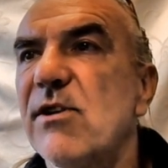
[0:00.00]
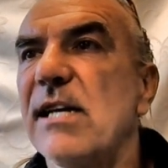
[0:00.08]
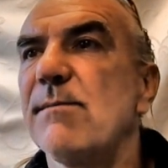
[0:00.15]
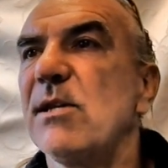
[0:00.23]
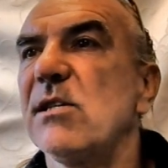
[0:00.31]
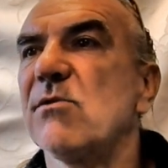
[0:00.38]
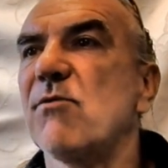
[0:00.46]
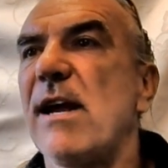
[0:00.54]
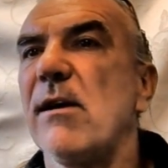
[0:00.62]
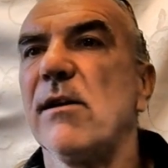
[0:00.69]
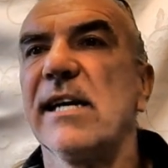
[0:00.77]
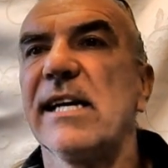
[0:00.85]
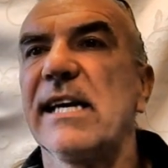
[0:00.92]
Edmonds
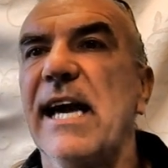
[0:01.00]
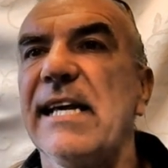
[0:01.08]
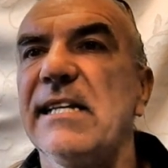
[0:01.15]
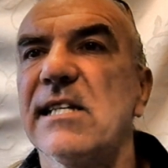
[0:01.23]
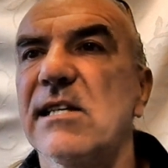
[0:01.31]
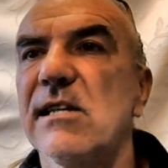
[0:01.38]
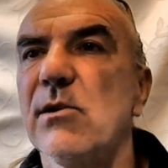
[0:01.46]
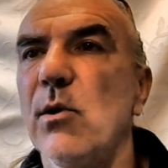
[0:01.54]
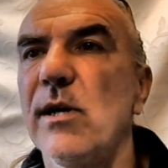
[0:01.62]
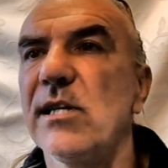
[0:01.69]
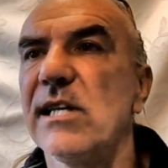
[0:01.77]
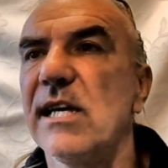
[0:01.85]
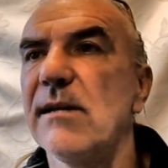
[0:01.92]
rail against
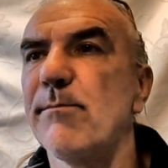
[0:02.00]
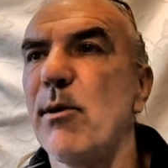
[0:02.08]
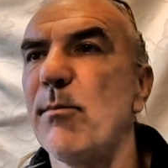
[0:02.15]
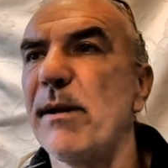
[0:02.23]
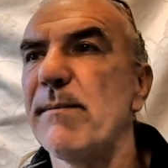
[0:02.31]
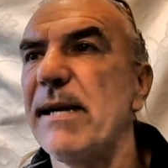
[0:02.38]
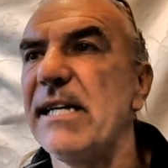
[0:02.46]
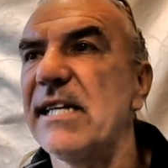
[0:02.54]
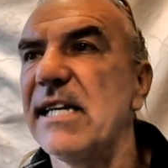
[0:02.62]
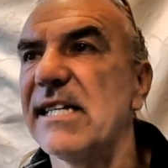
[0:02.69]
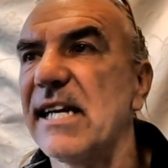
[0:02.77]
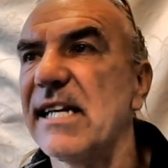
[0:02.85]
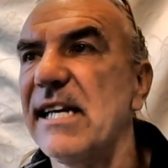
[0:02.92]
Lloyds in public
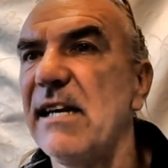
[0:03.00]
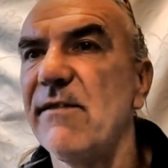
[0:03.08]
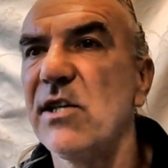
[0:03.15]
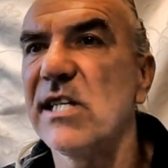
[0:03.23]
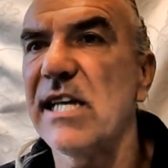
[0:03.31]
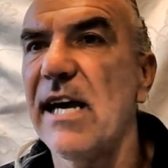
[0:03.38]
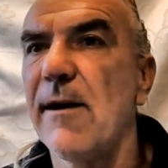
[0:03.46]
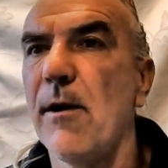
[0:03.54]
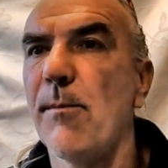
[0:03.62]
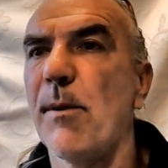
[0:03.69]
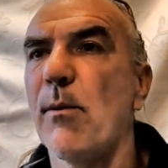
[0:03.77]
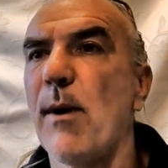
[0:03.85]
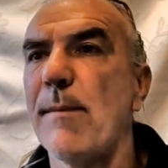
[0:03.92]
meetings and even set
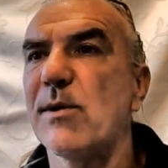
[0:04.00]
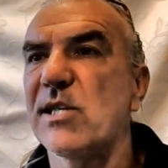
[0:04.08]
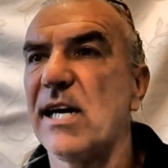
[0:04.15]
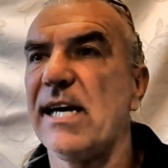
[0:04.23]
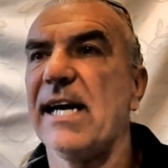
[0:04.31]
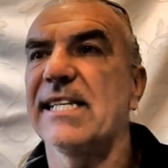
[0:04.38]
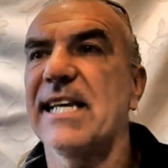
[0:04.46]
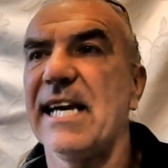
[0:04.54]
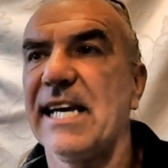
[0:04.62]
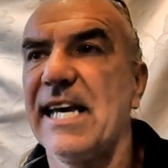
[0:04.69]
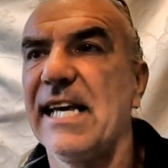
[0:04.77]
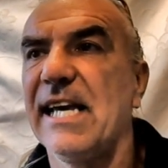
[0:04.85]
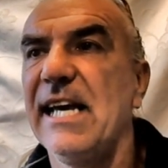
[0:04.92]
up a website
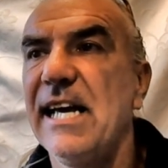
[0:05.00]
attacking